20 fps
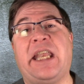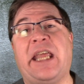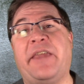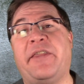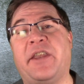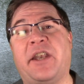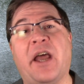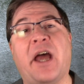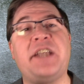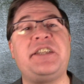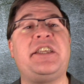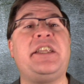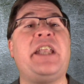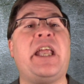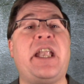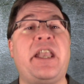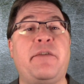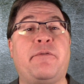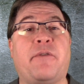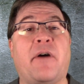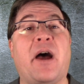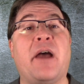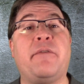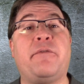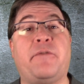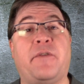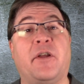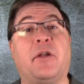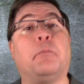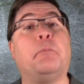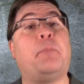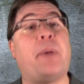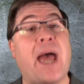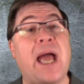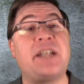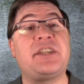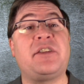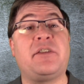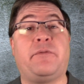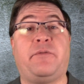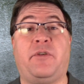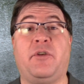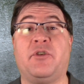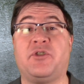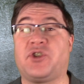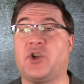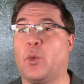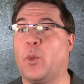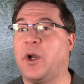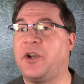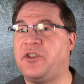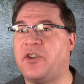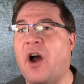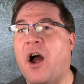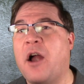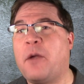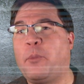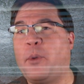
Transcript: in the 1985 film Back to the Future where Doc